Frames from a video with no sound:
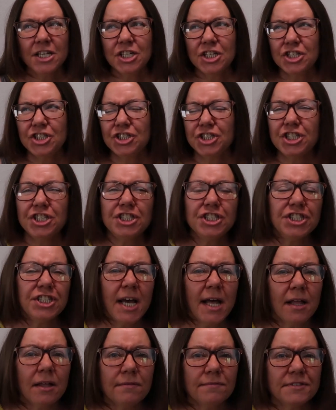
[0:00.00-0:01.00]
she
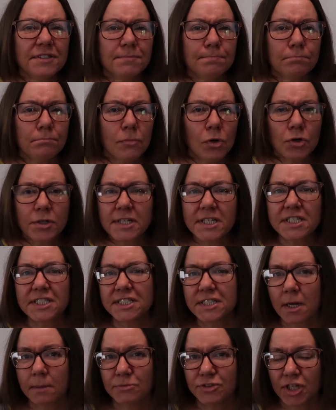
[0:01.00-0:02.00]
shelves murky
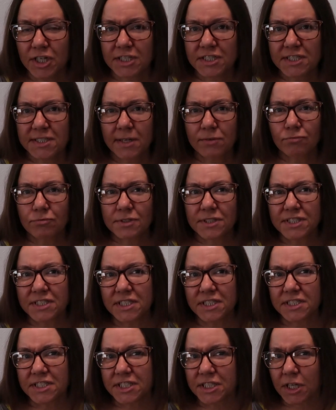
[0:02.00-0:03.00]
subjects that
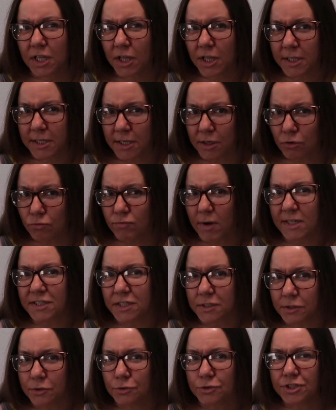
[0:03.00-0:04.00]
resist clear
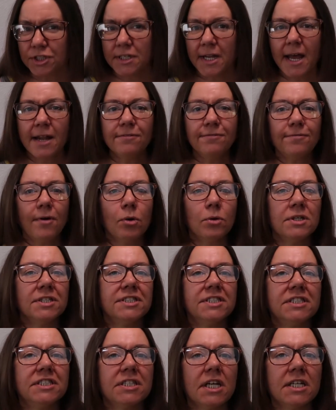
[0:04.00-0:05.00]
resolution and
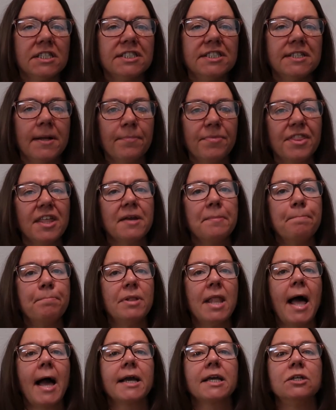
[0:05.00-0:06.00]
focuses on something
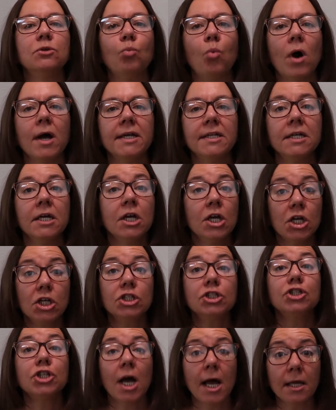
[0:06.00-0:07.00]
black and white.
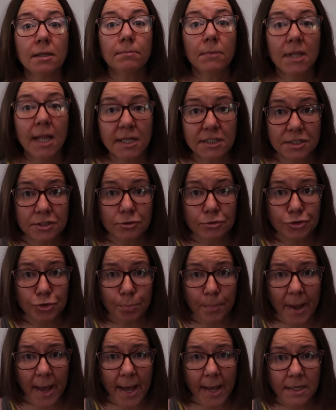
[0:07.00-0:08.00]
Child molesters are
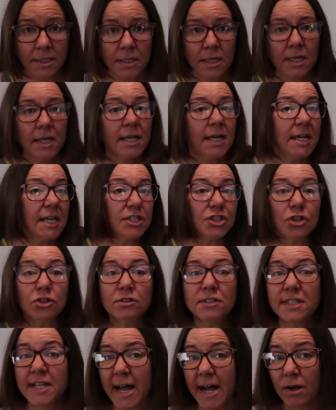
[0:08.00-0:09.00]
bad. It
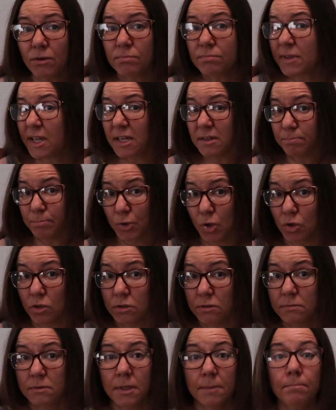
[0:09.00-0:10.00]
turns out that
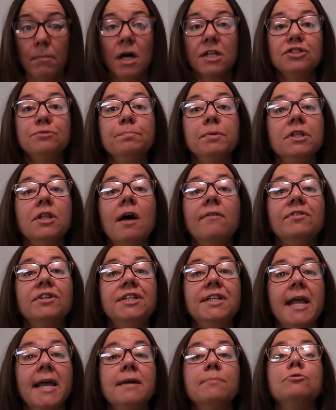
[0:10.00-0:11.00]
Bert, the much
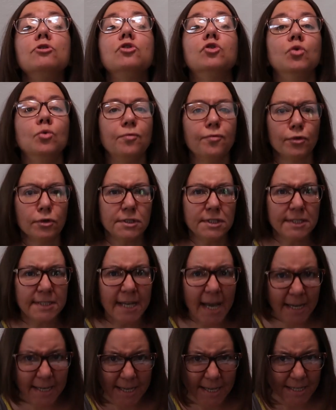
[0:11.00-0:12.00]
beloved neighbor who for
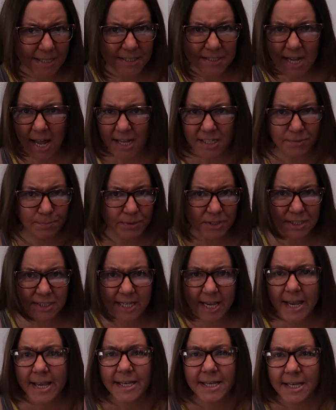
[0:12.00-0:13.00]
decades has been
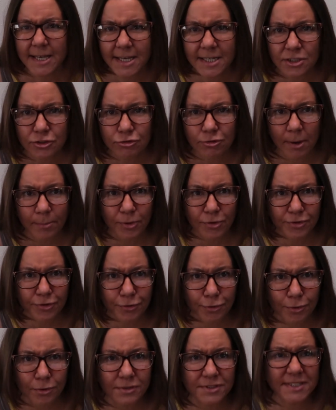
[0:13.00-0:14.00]
taking in troubled
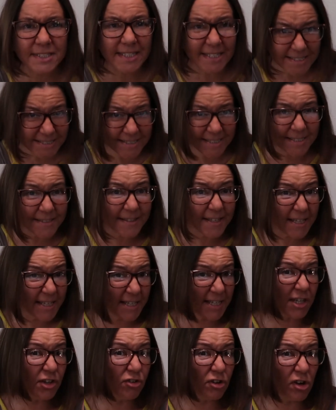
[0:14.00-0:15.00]
girls, isn't the
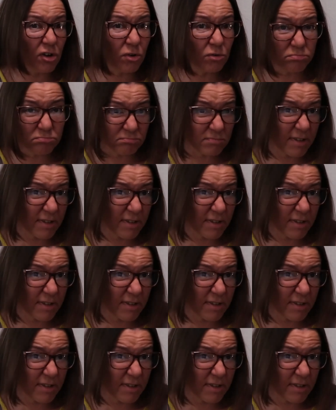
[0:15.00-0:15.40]
hero